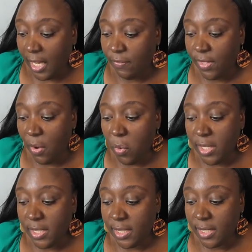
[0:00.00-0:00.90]
If they
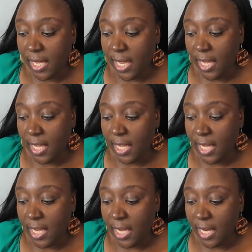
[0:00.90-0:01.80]
want to say,
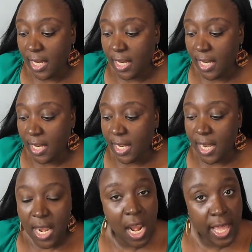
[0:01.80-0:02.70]

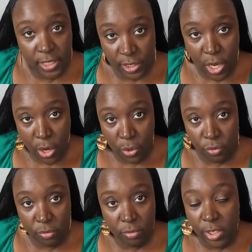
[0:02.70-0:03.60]
"Let's
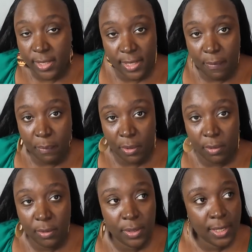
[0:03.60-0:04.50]
go," just
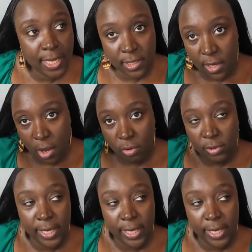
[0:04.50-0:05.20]
simple, "Let's go."